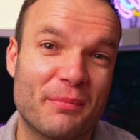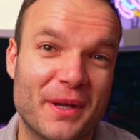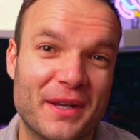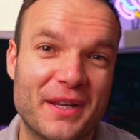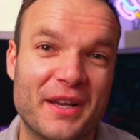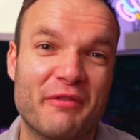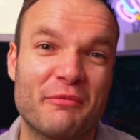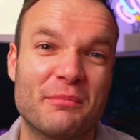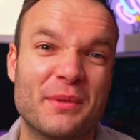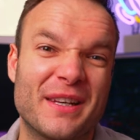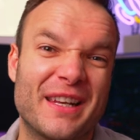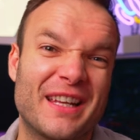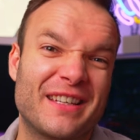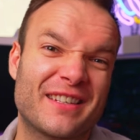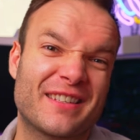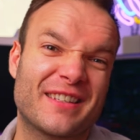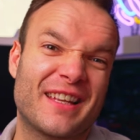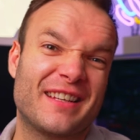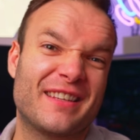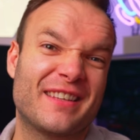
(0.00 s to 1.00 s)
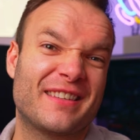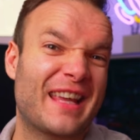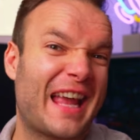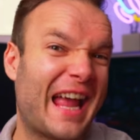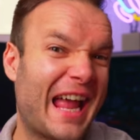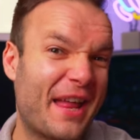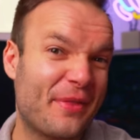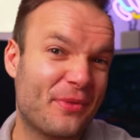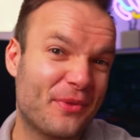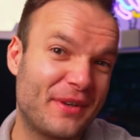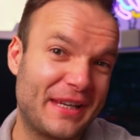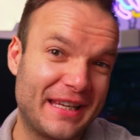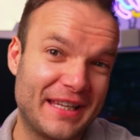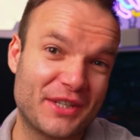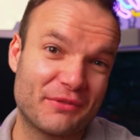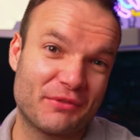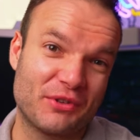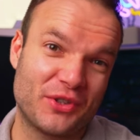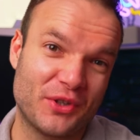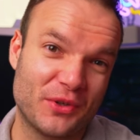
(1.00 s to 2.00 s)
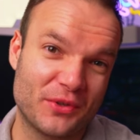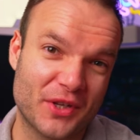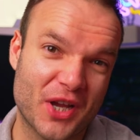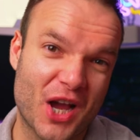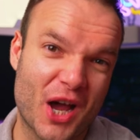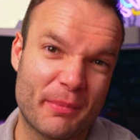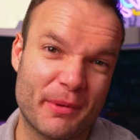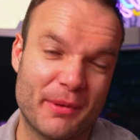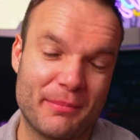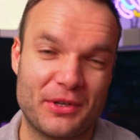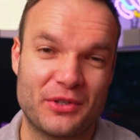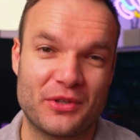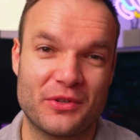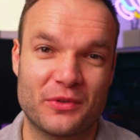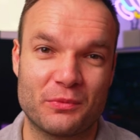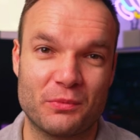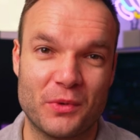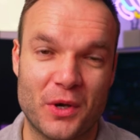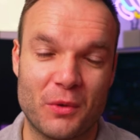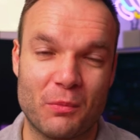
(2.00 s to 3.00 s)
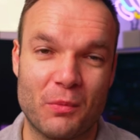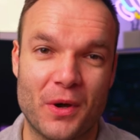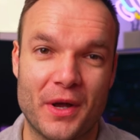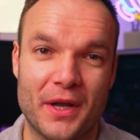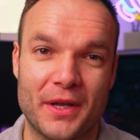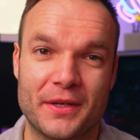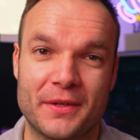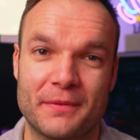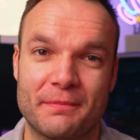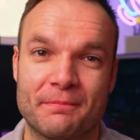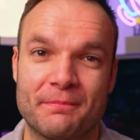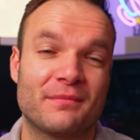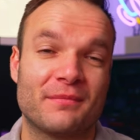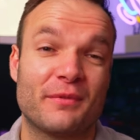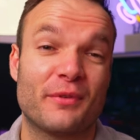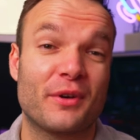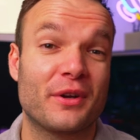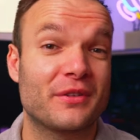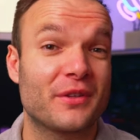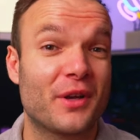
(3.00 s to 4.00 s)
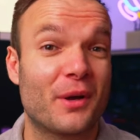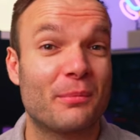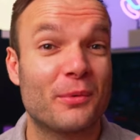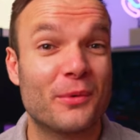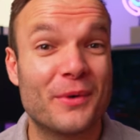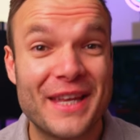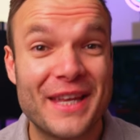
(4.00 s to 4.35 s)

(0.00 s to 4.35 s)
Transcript: by government legislators and the need to reduce carbon emissions worldwide. For example,